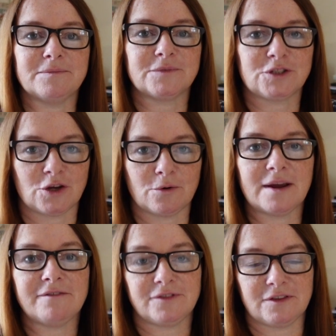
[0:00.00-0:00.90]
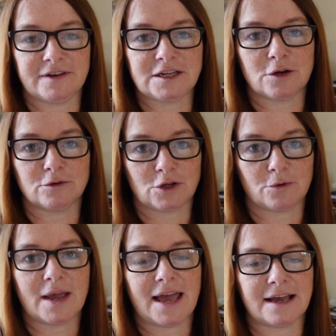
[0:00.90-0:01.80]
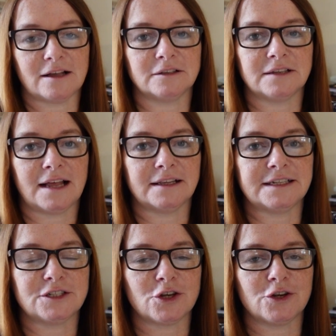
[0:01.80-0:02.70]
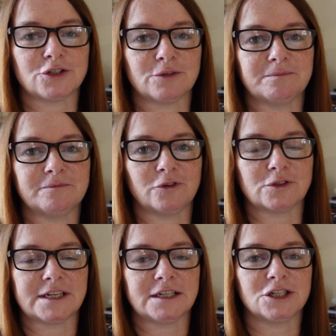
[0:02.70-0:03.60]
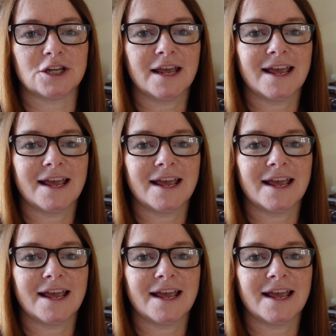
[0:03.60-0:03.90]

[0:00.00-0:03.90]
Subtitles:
so if the video's okay, I'll insert some footage.